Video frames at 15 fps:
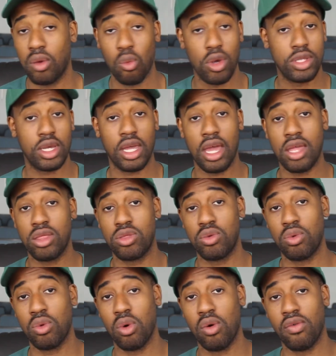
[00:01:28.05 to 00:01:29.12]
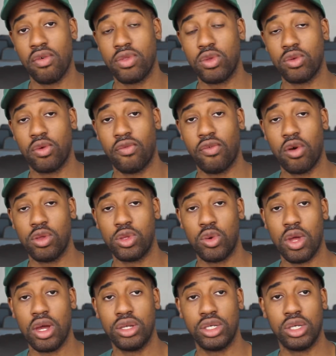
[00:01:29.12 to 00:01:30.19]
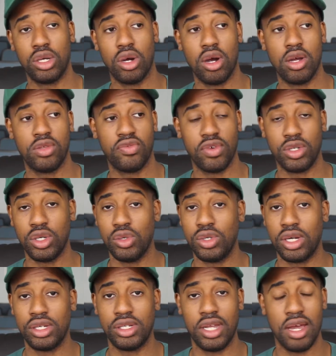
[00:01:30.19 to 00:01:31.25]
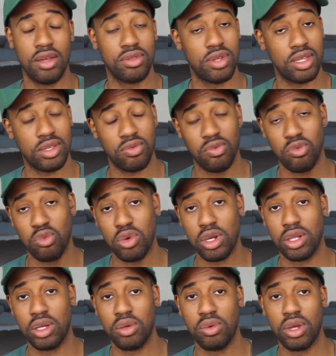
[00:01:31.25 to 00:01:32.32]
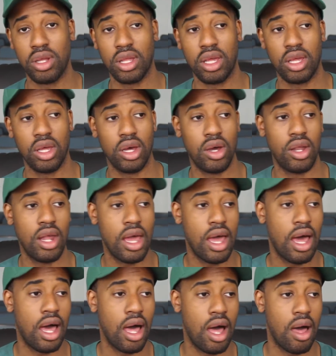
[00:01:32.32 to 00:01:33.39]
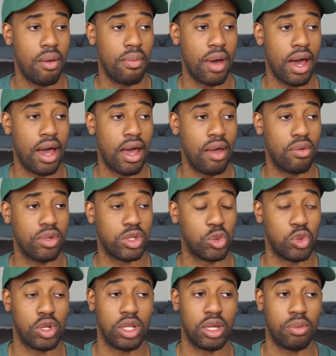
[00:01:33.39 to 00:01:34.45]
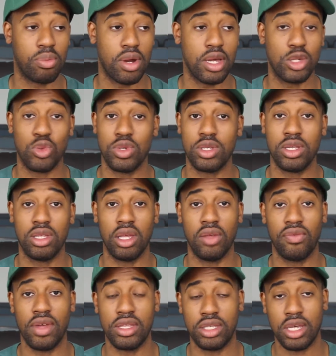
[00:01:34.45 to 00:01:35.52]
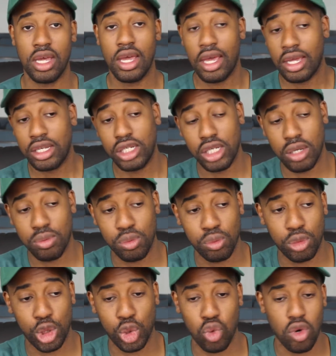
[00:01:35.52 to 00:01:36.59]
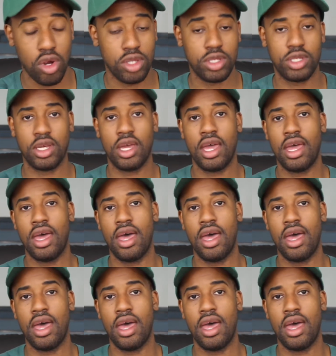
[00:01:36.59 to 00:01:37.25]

Once again, threw over for 300 yards for 2 touchdowns. That's really, really good. I was really impressed with the defense. Jim Schwartz